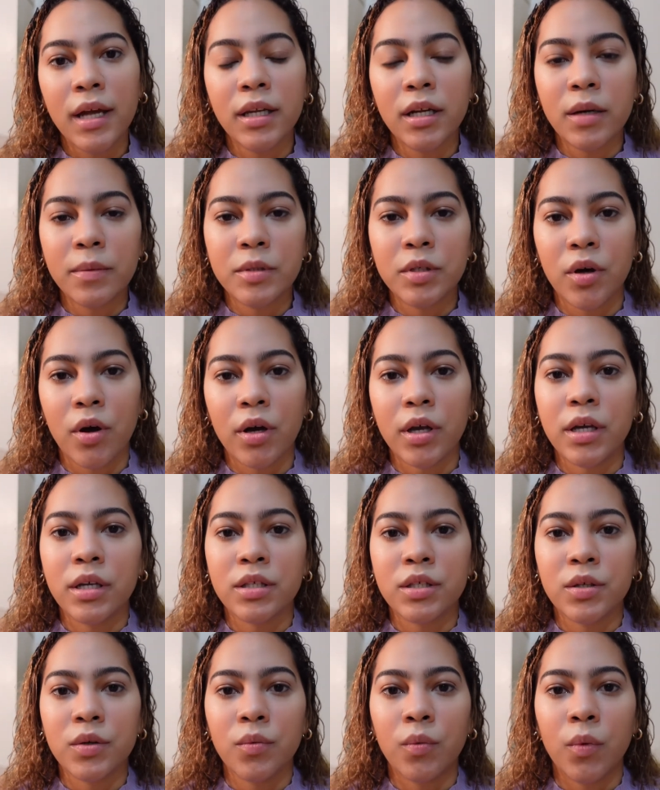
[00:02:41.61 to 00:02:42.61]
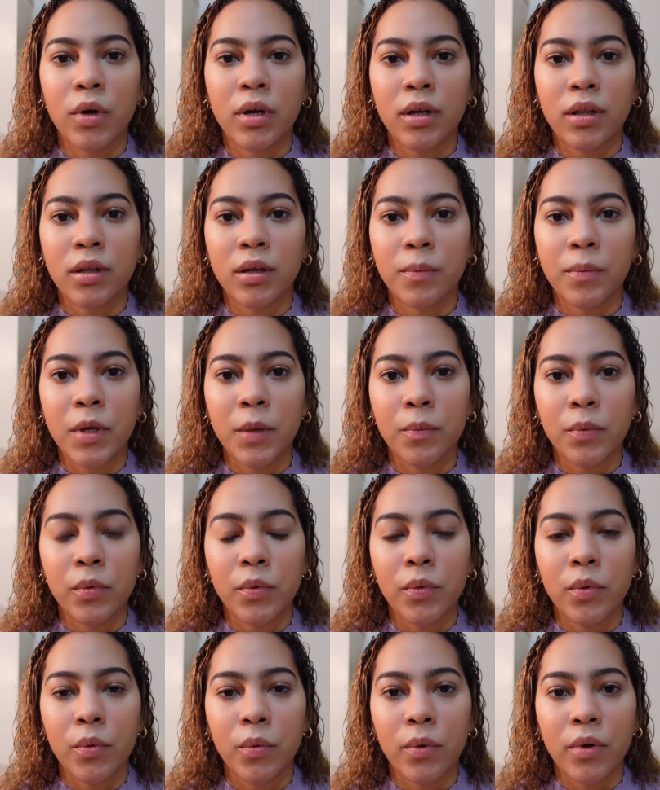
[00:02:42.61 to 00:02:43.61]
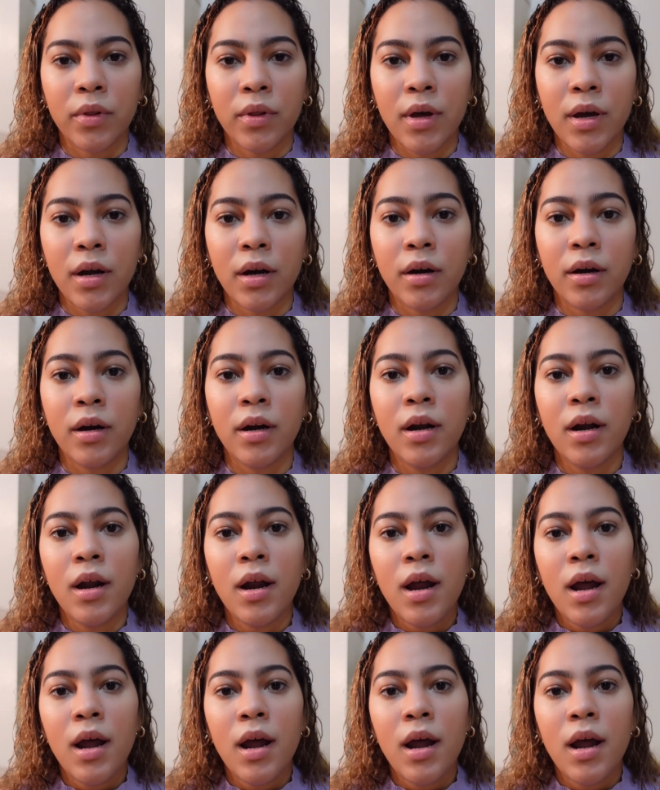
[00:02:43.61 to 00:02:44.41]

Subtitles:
I ended up talking to one of the people who were there,